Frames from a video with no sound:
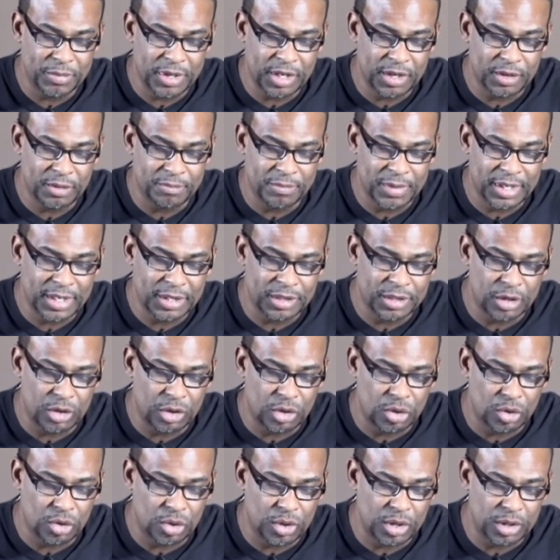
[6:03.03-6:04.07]
him in the
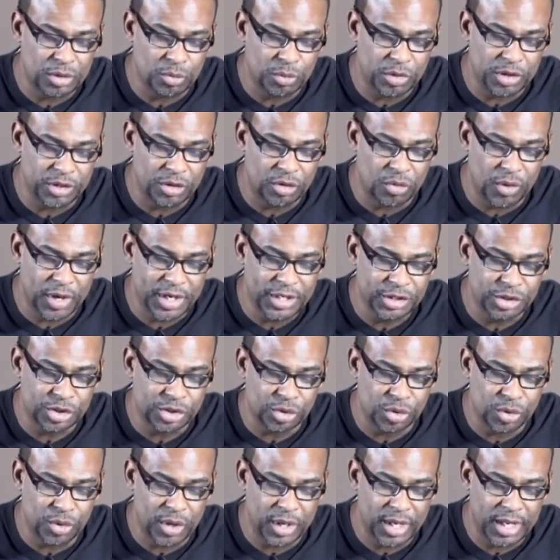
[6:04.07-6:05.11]
Lord with great
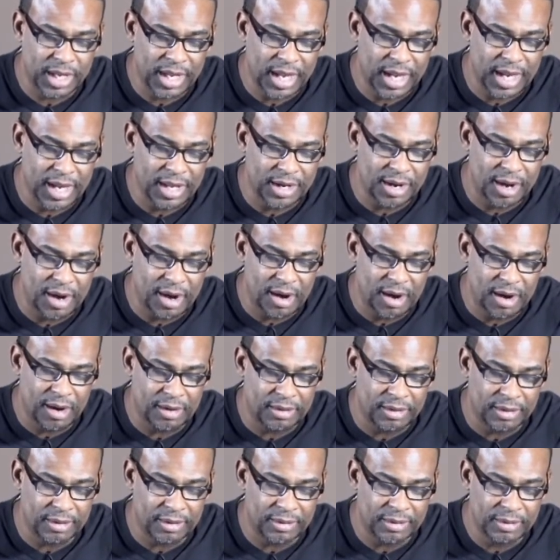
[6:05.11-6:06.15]
joy and
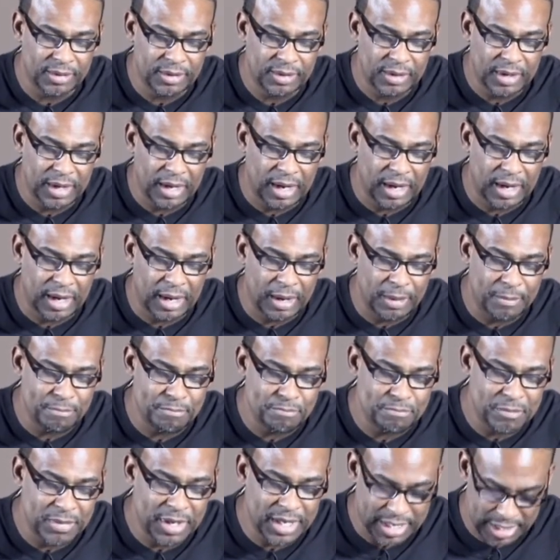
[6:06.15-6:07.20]
honor
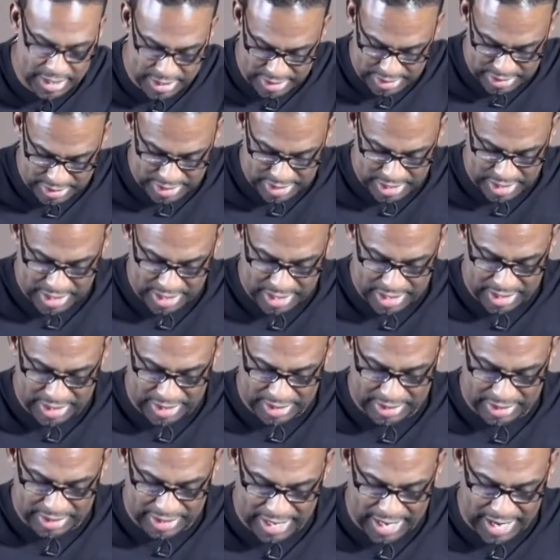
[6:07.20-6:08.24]
men
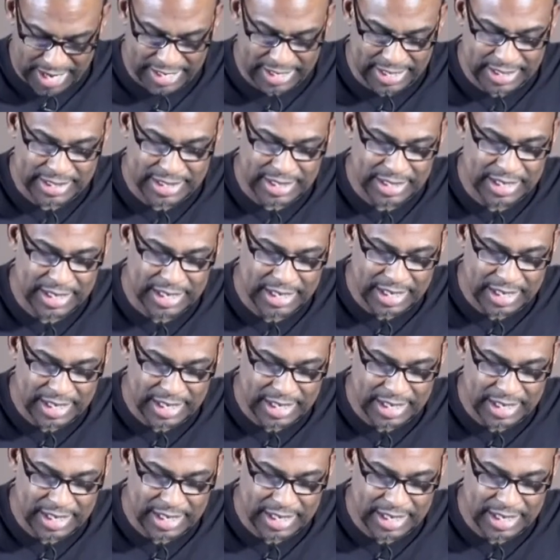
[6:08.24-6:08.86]
like